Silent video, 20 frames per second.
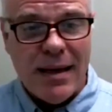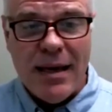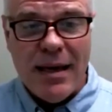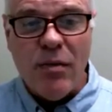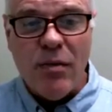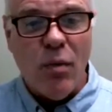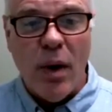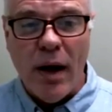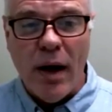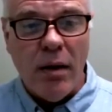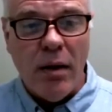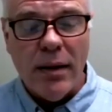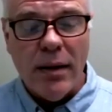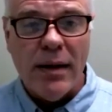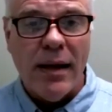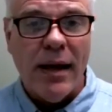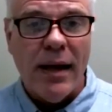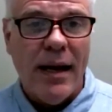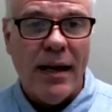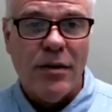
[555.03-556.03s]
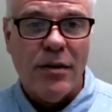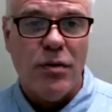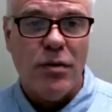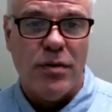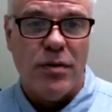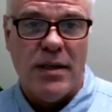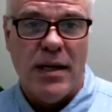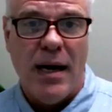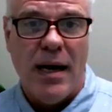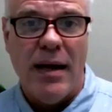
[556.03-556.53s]
eat well, and get
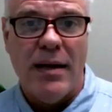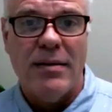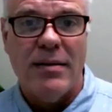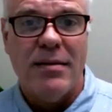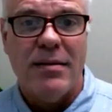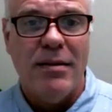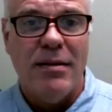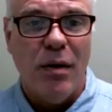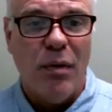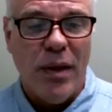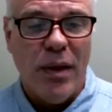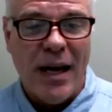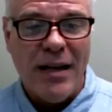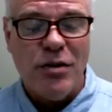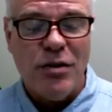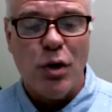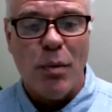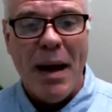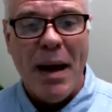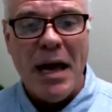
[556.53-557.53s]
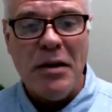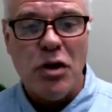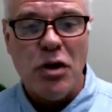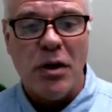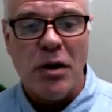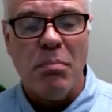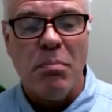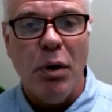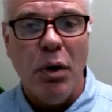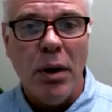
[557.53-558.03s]
exercise. You know, that's your
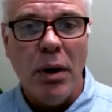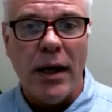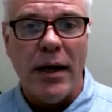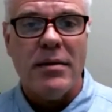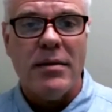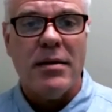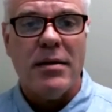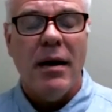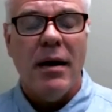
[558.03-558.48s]
magic bullet.